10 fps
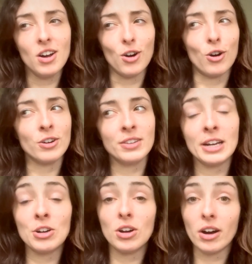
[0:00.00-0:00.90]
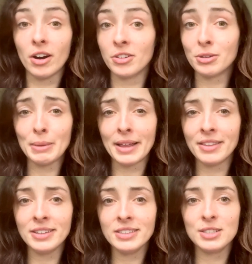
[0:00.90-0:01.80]
Are there other
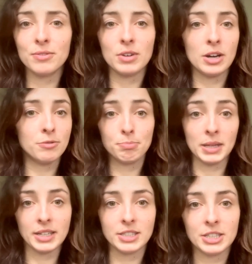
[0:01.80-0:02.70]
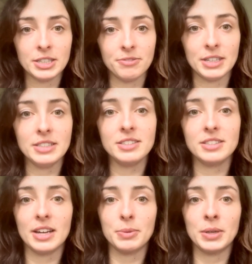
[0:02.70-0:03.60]
methods of planetary defense
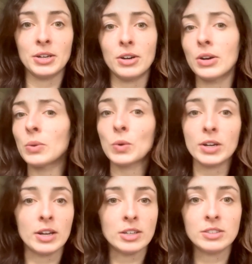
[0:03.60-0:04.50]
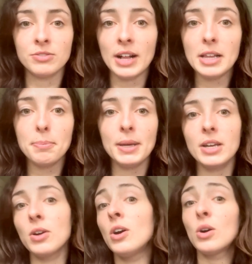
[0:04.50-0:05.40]
that we are working on
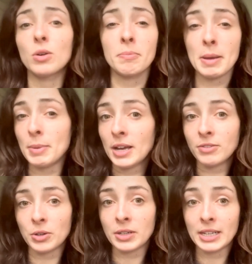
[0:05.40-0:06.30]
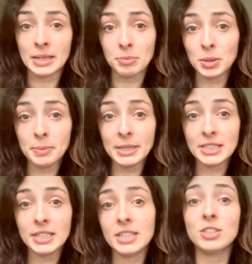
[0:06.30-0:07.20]
developing or maybe have already
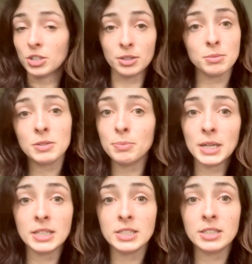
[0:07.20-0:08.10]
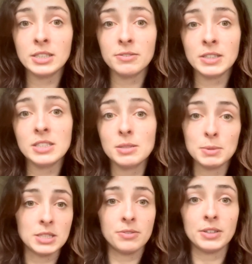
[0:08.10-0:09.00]
implemented in terms of planetary defense,
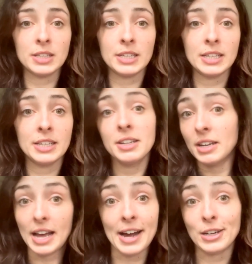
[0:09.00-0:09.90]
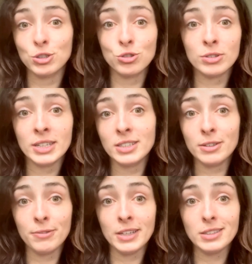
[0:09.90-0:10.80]
specifically asteroid
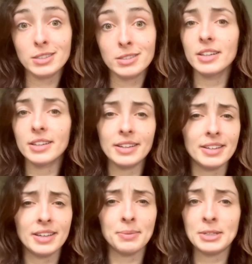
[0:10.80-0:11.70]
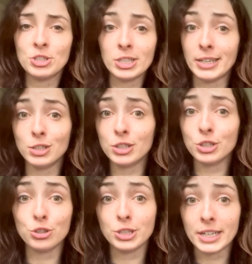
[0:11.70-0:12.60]
defense? Like, can we change the
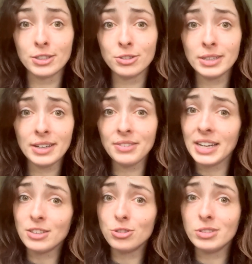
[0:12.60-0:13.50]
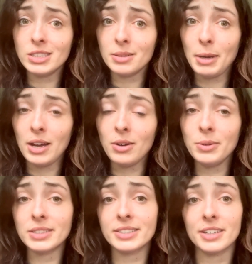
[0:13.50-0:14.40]
trajectory of the asteroid somehow
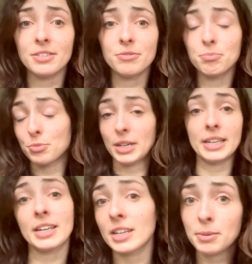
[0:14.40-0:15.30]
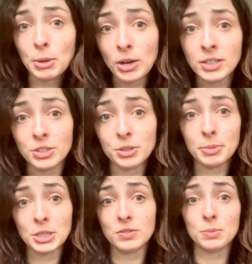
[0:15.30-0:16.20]
instead of breaking it apart into a
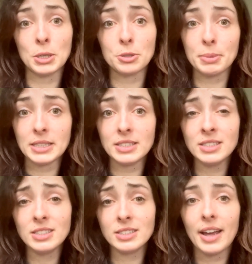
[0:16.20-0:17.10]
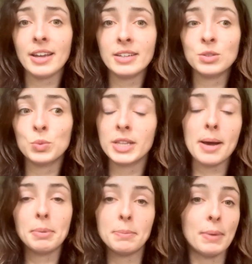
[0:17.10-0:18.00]
bunch of smaller pieces? And would
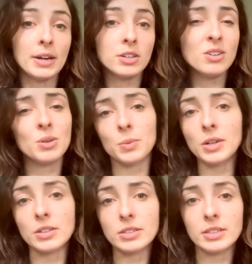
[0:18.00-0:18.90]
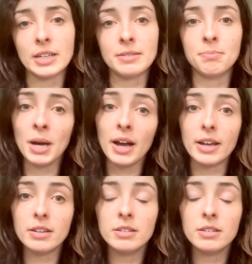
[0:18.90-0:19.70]
that be better or worse than pi?